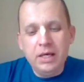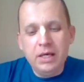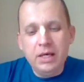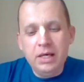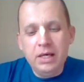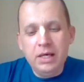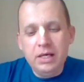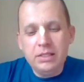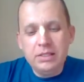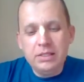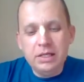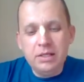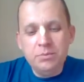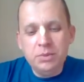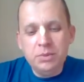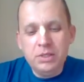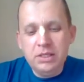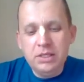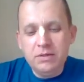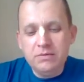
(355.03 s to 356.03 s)
And I
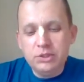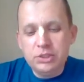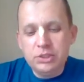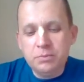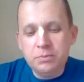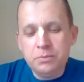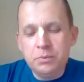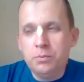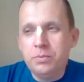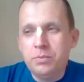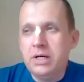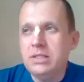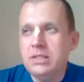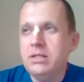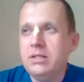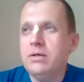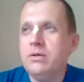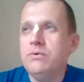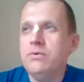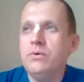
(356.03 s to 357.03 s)
believe Srila
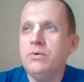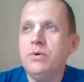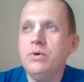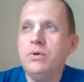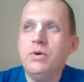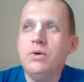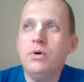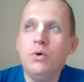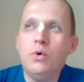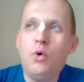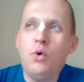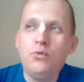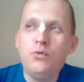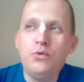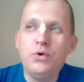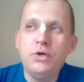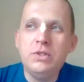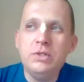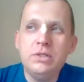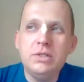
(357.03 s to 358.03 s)
Prabhupada
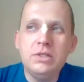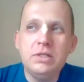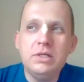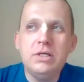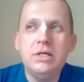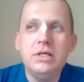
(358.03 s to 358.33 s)
often